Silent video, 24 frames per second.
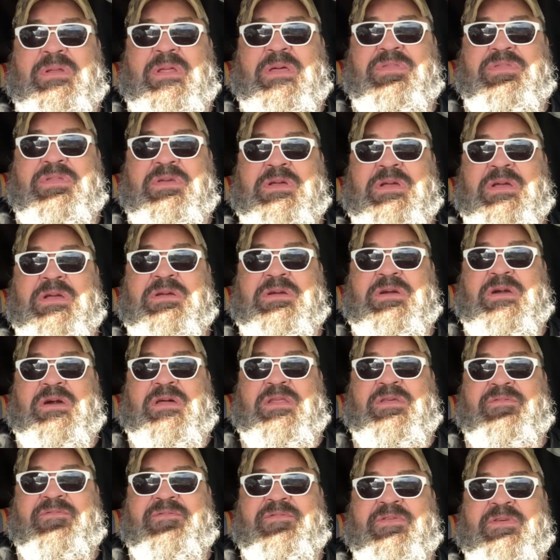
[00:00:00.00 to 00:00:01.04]
and I think I got
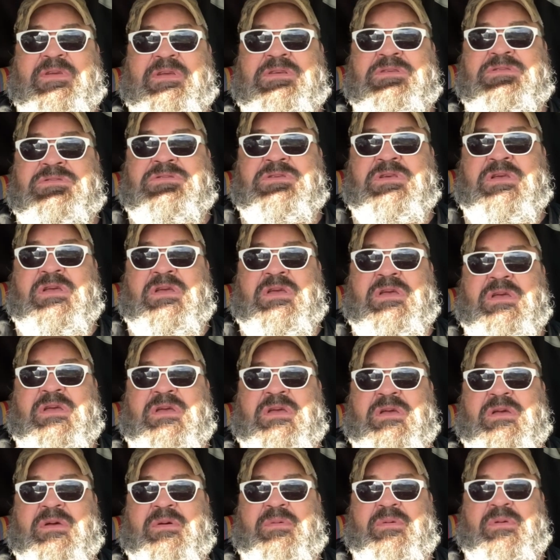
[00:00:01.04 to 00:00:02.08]
it fixed.
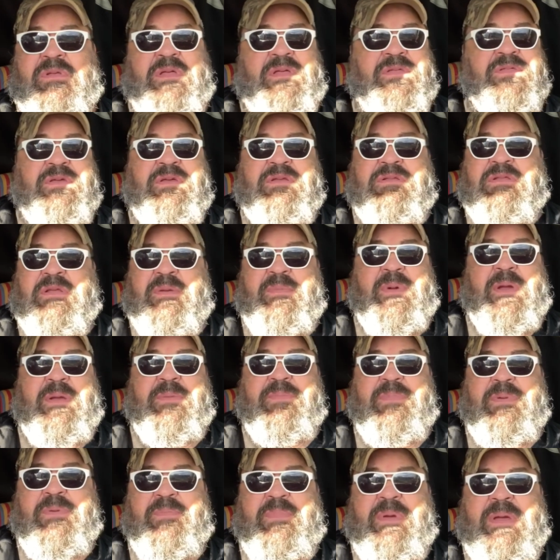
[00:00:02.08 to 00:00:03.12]
Well, I think they
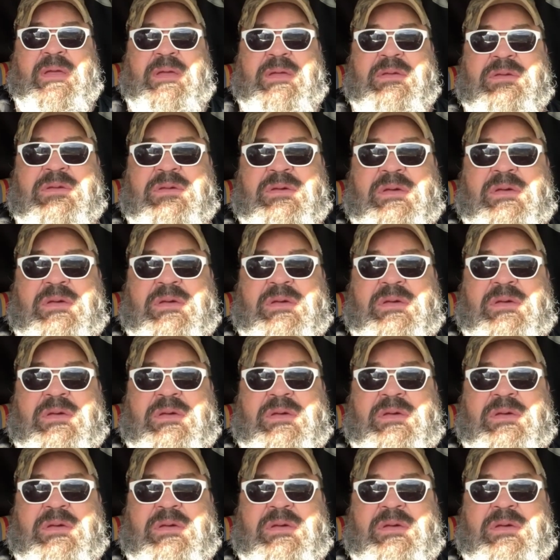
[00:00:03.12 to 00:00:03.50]
might be back.